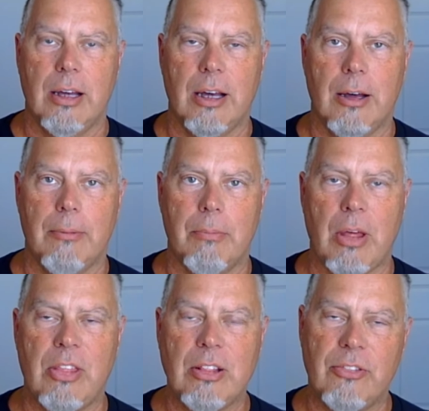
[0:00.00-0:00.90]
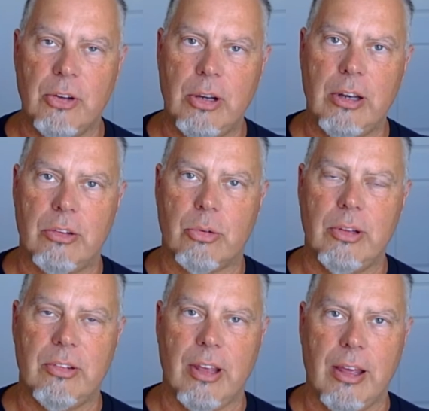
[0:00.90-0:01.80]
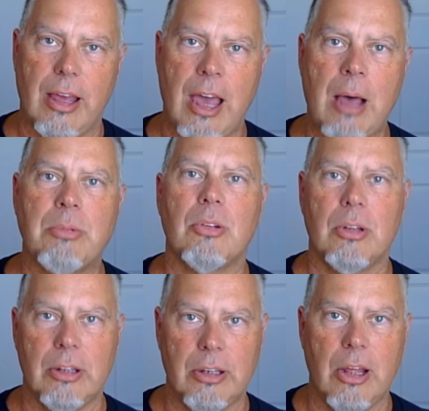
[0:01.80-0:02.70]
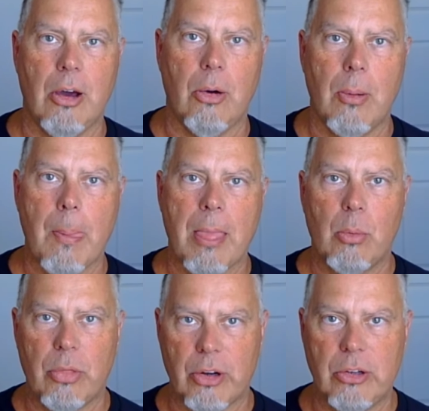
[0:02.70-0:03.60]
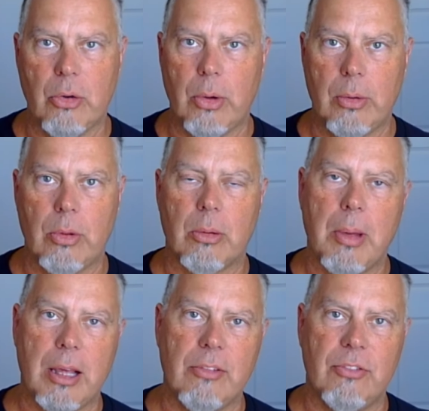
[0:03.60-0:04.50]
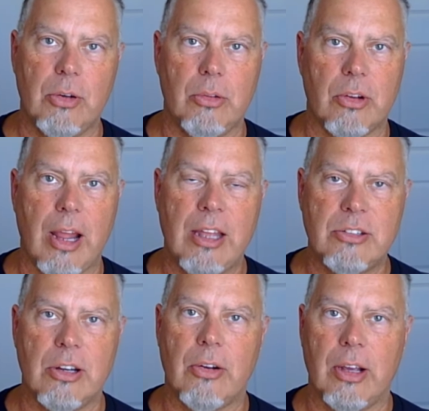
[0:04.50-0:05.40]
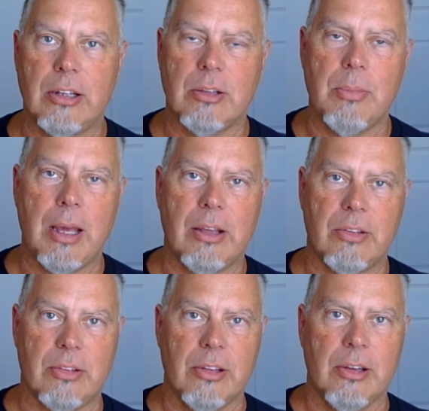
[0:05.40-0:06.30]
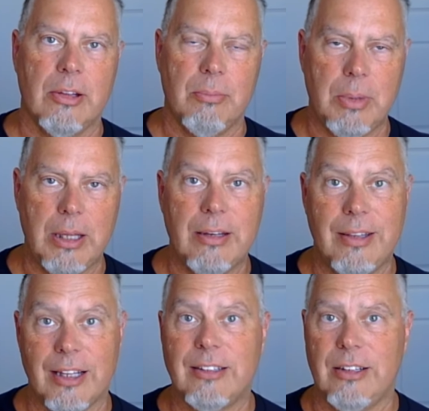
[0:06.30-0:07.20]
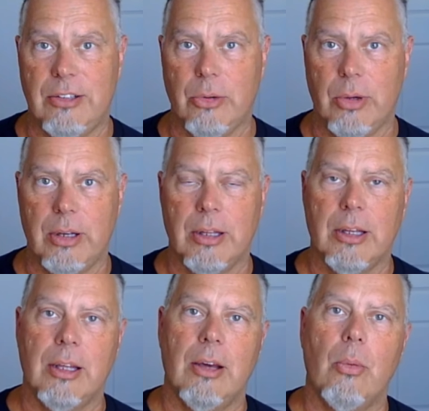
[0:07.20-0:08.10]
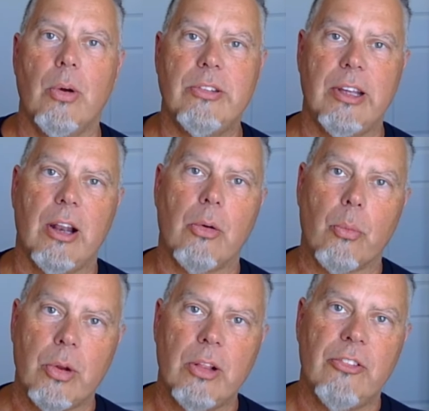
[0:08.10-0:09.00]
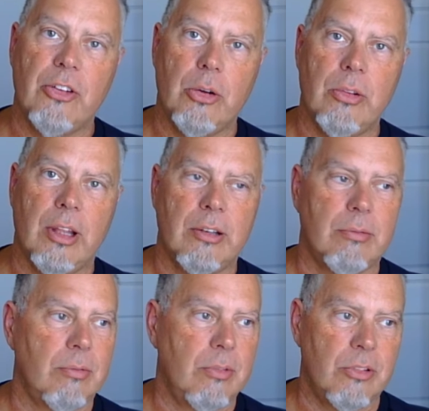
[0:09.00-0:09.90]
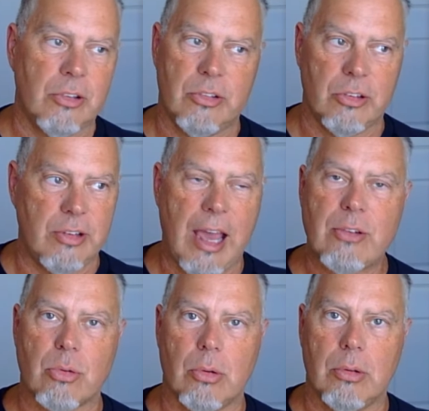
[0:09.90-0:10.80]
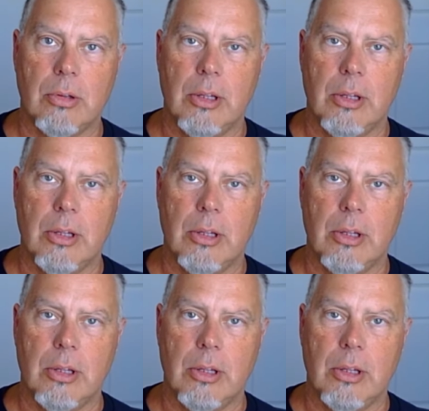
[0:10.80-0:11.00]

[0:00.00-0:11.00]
I think the food industries absolutely know what they're doing when they're making food. They're engineering it to make us be addicted to it. Once you get on real food that just natural,